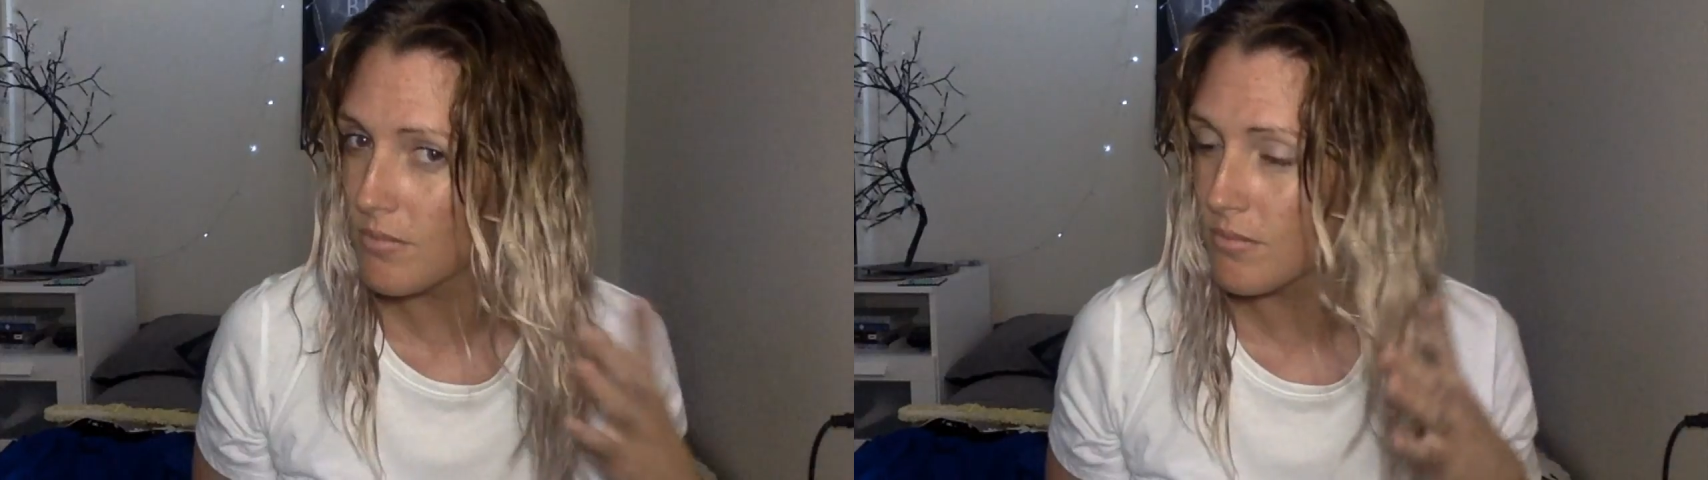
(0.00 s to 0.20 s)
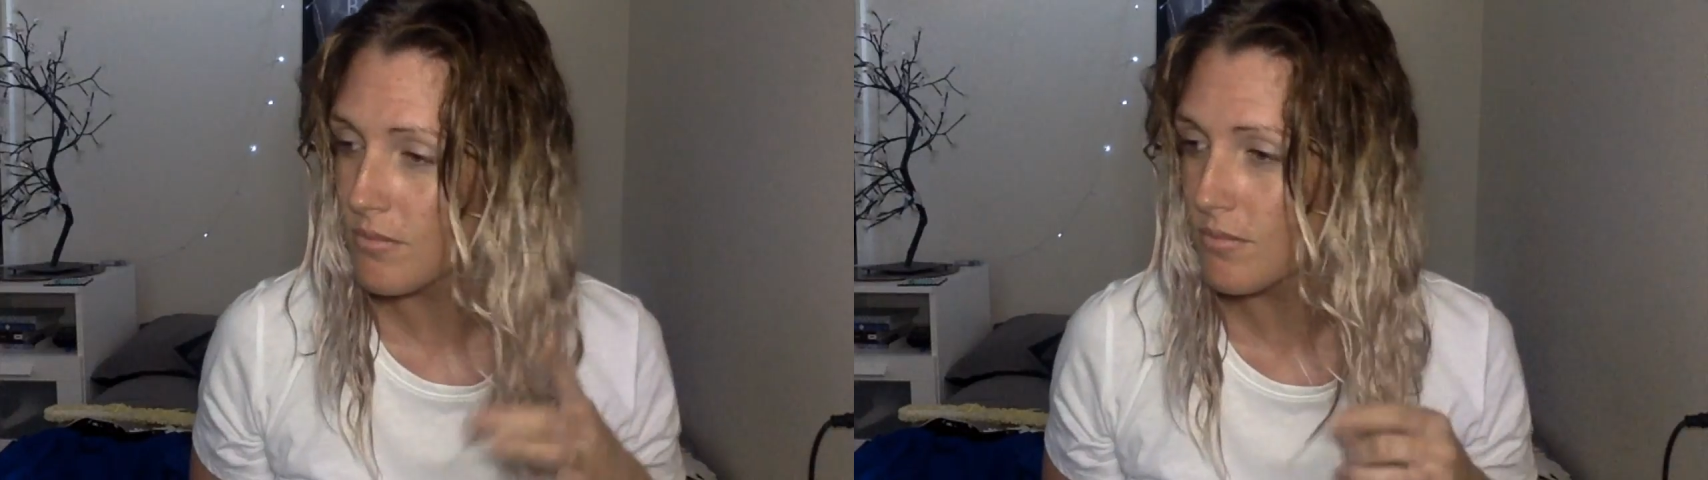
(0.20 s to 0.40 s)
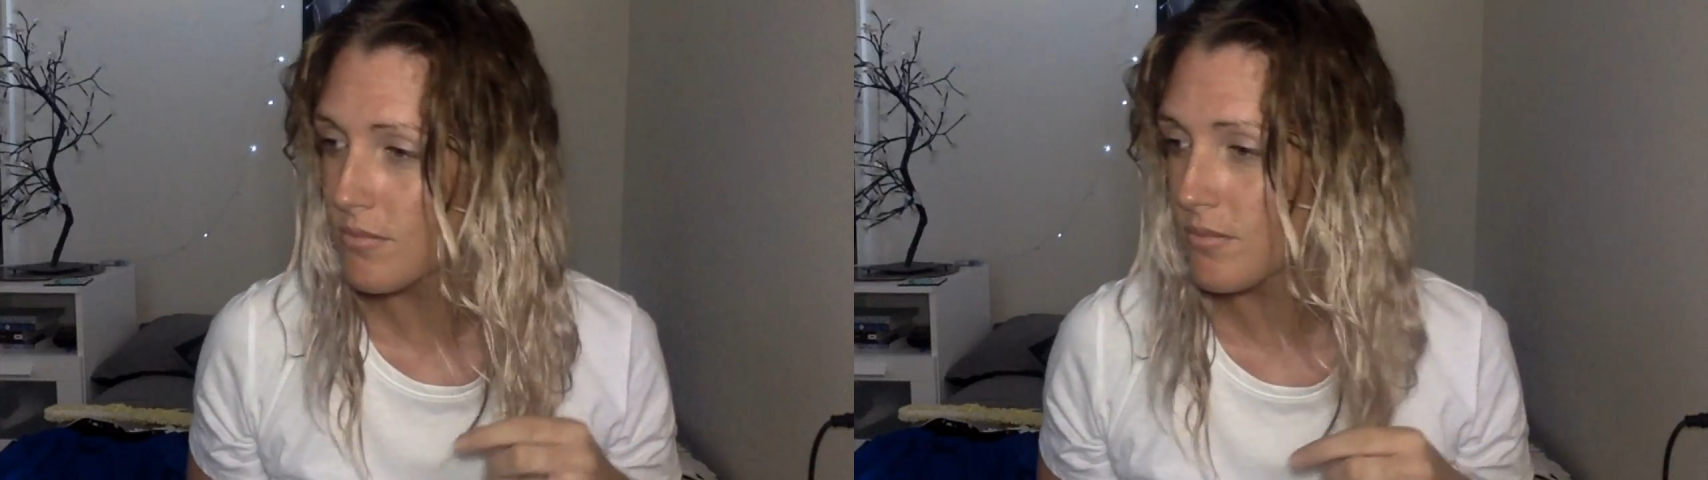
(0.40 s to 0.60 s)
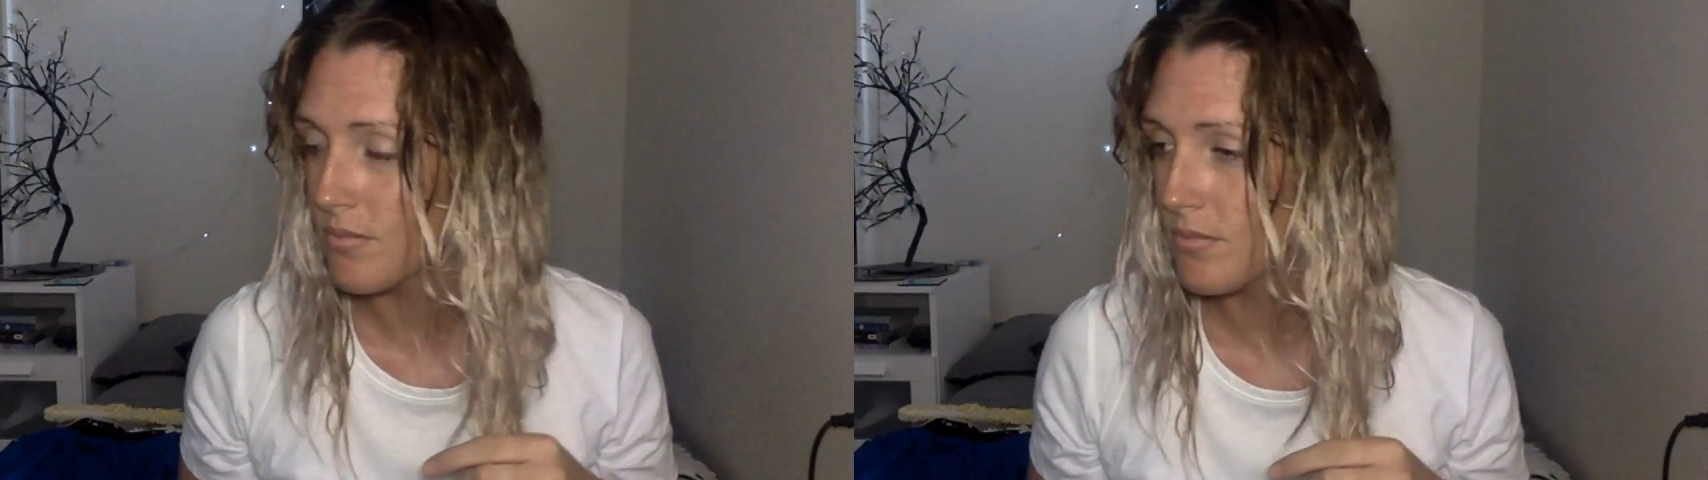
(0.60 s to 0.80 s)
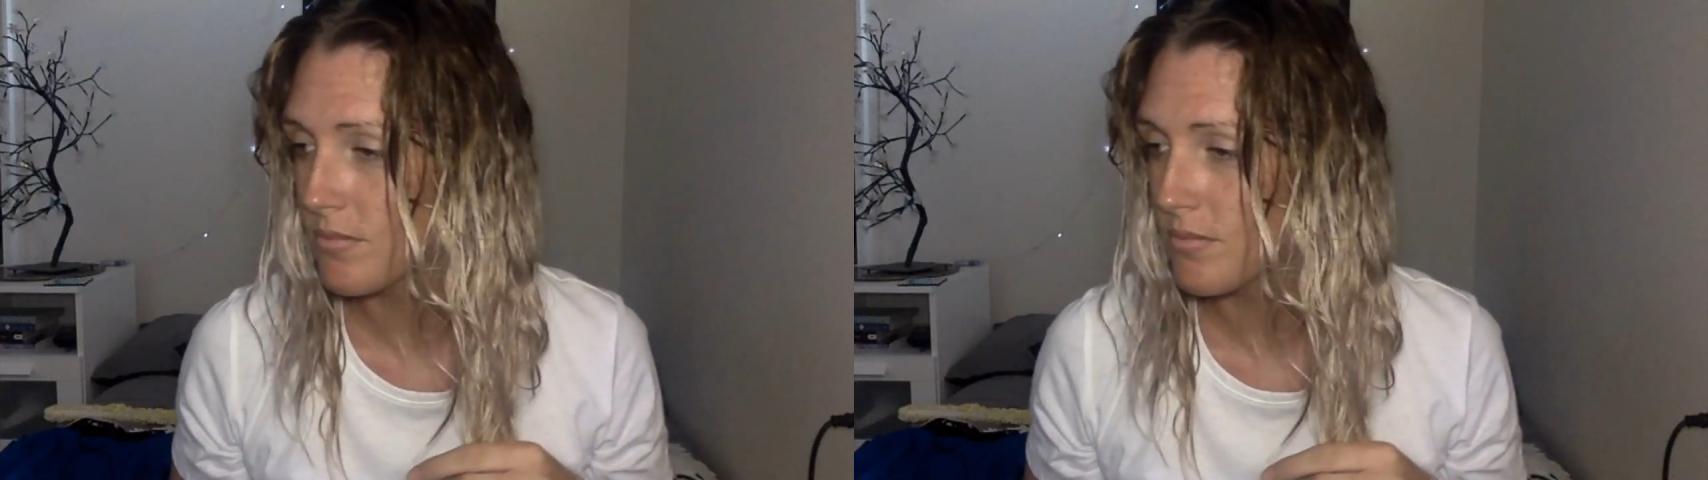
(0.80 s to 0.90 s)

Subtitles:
before.